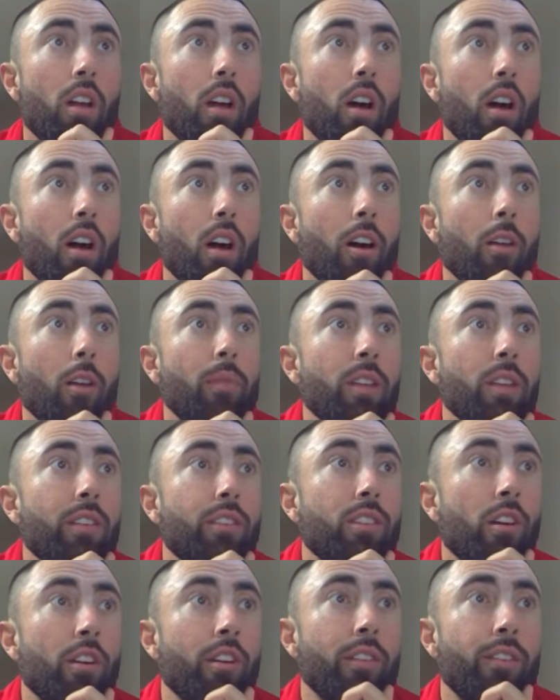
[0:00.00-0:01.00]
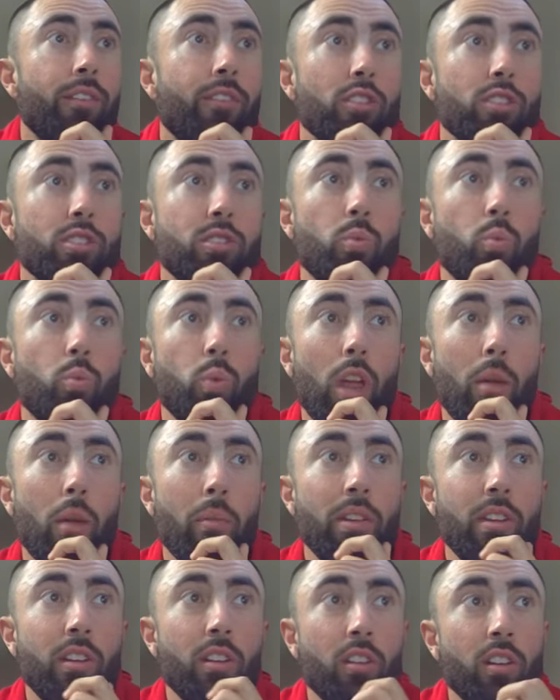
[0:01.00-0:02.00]
Um, they started the first game
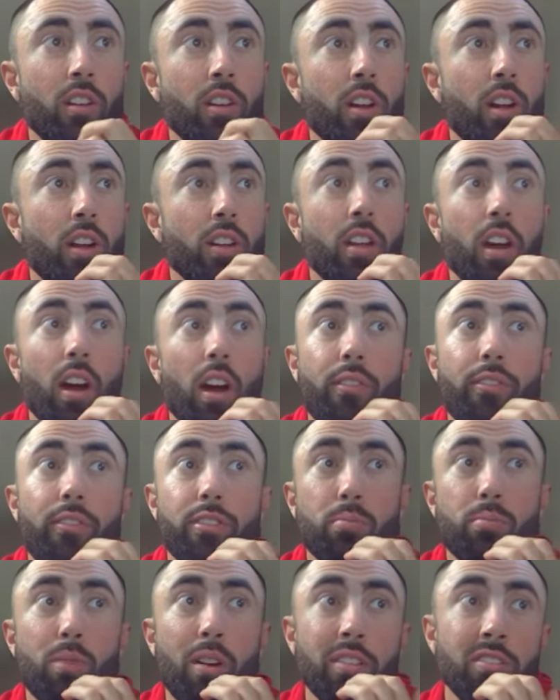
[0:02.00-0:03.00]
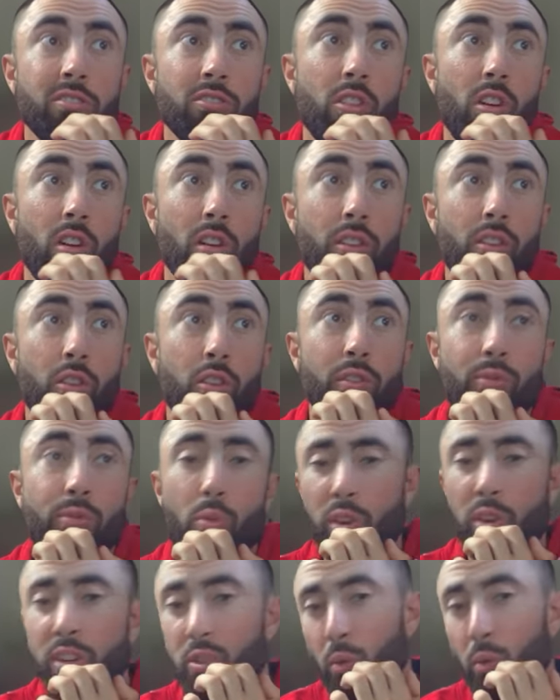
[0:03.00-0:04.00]
of the year, tough, surprising loss,
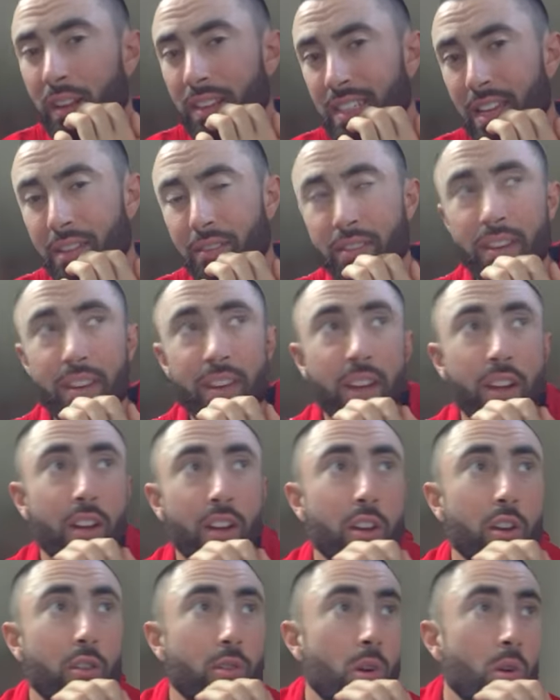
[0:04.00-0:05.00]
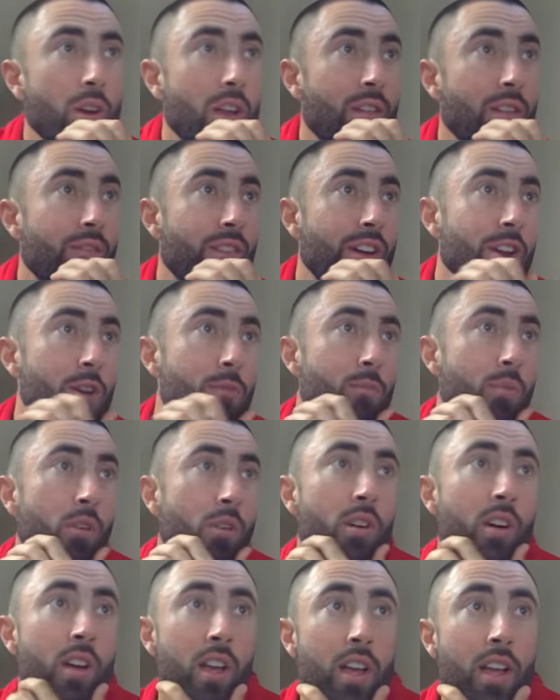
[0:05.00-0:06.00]
34 27 on the road at
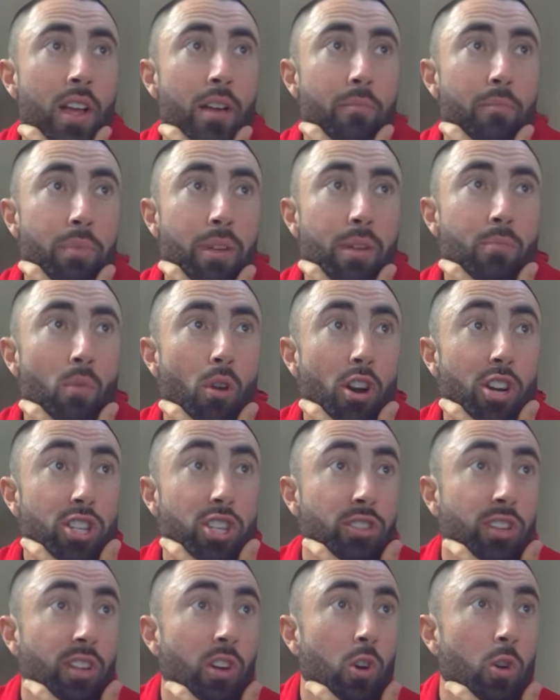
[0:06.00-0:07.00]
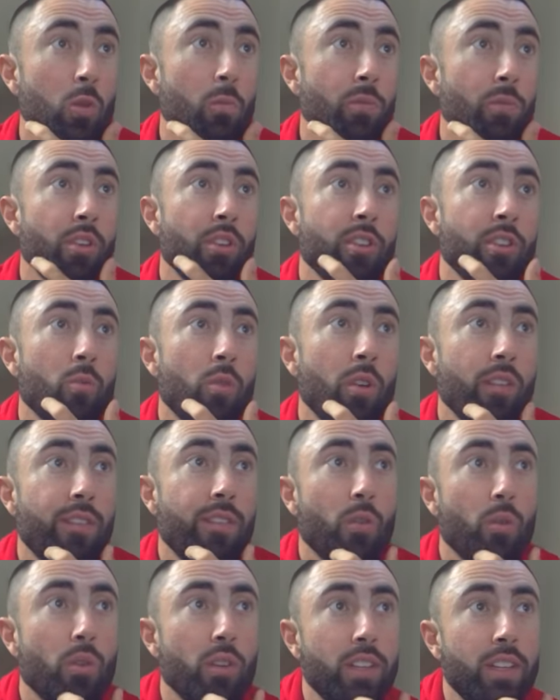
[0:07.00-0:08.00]
Vanderbilt beat Marshall at home
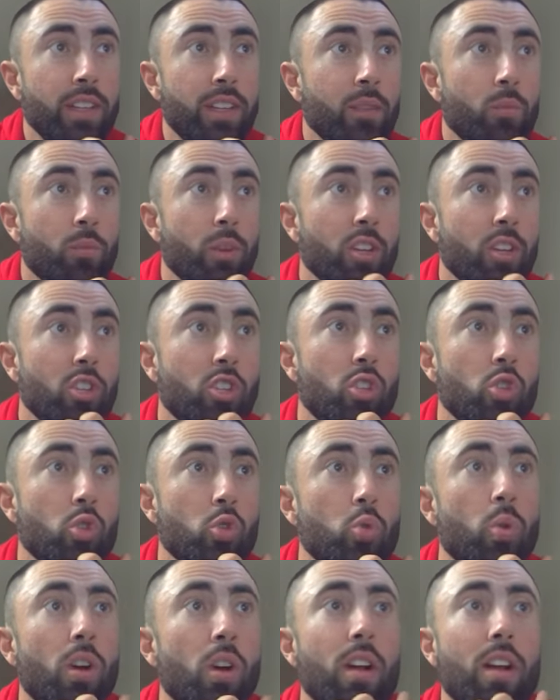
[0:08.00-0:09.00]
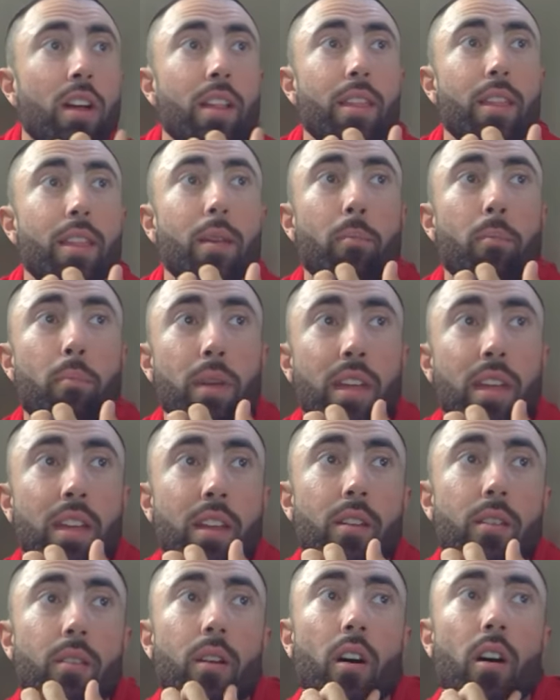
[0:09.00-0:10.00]
31-14 in week two, and
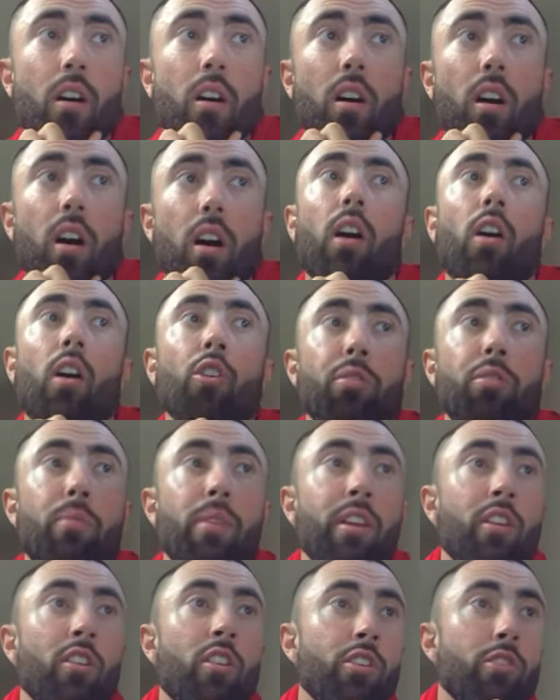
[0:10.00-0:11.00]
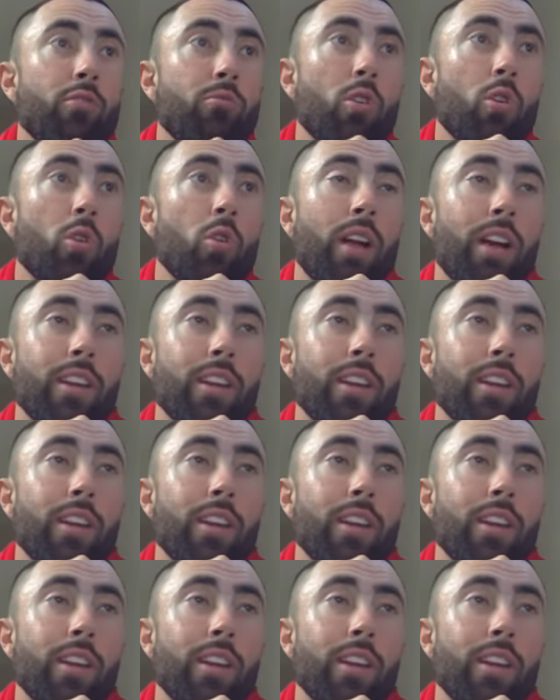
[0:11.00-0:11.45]
beat uh, Old Dominion on the road